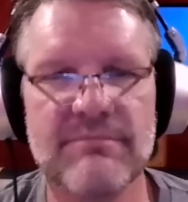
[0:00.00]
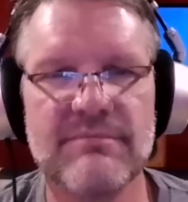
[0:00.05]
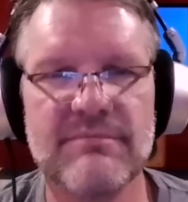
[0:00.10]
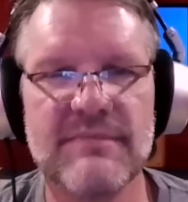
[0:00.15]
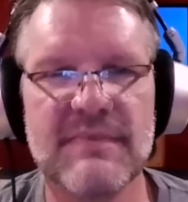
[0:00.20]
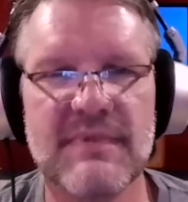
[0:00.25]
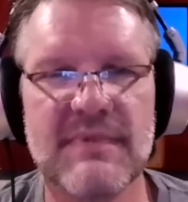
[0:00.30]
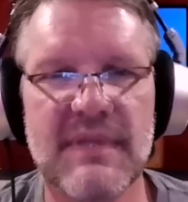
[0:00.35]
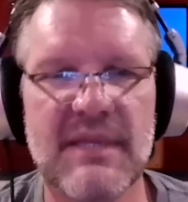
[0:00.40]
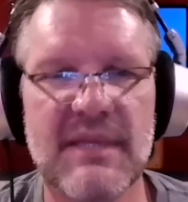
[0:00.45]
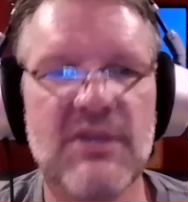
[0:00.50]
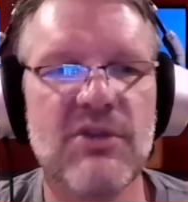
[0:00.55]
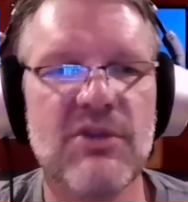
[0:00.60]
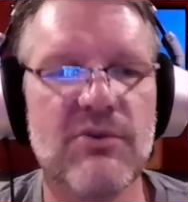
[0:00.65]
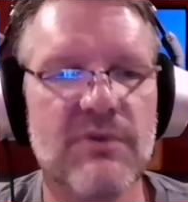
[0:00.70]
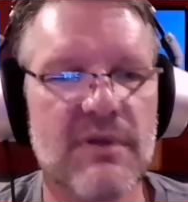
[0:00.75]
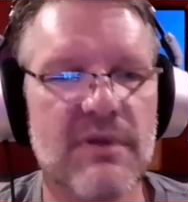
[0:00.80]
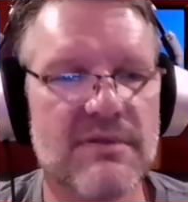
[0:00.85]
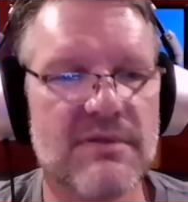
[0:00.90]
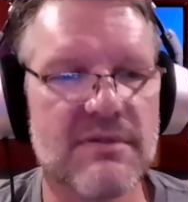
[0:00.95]
The
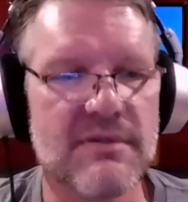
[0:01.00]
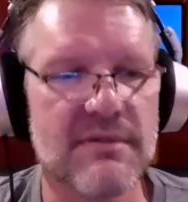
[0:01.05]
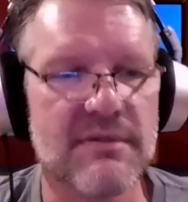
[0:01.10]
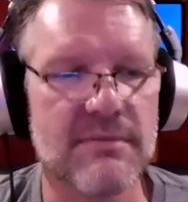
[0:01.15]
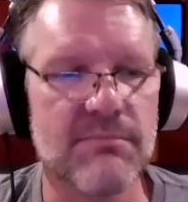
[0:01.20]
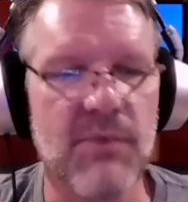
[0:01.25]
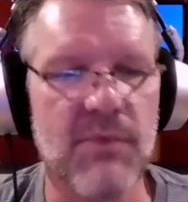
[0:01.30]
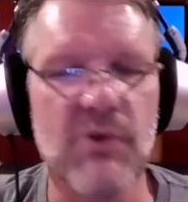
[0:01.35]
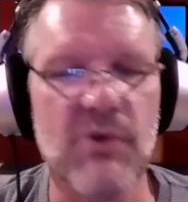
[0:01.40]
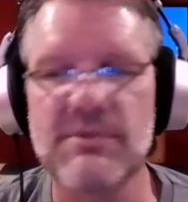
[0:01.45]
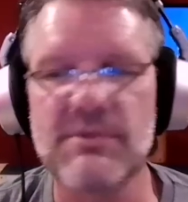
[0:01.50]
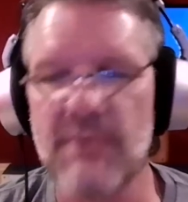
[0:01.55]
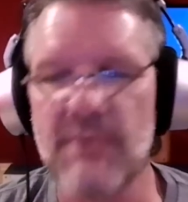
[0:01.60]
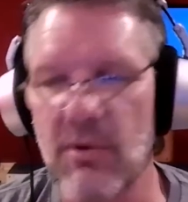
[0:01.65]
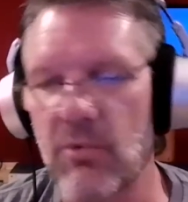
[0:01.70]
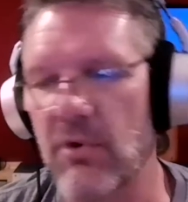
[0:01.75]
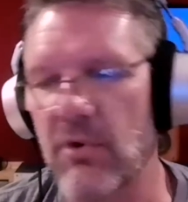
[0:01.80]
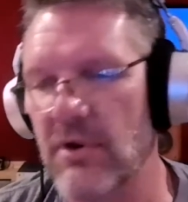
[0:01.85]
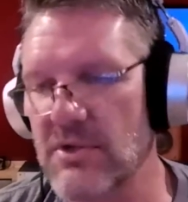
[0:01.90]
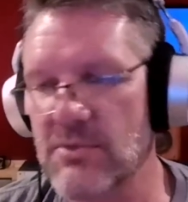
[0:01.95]
EQ does most of my
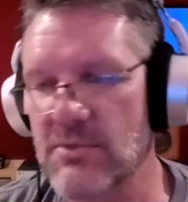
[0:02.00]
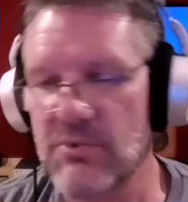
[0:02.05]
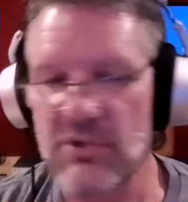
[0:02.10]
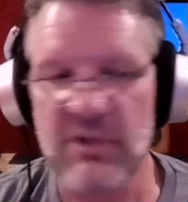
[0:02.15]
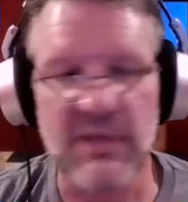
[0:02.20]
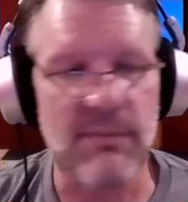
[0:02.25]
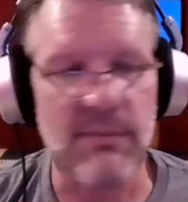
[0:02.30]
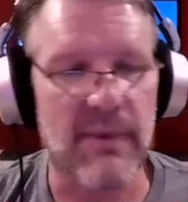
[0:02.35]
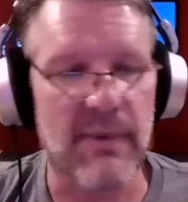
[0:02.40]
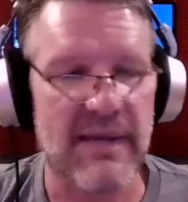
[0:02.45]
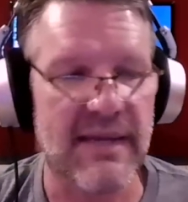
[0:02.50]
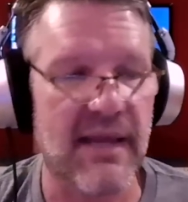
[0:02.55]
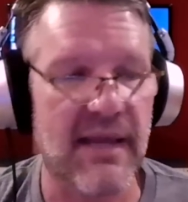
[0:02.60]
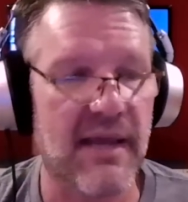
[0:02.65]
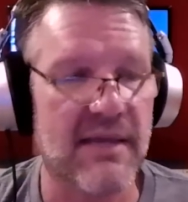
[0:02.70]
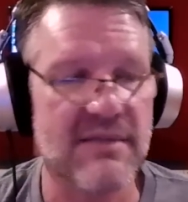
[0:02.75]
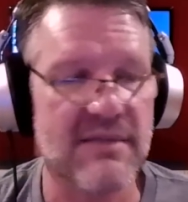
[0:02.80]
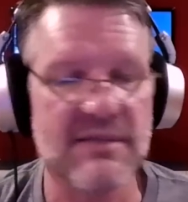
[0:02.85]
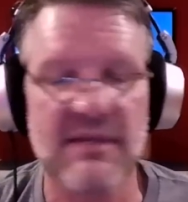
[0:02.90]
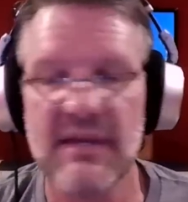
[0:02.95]
work. So when you look at my desk,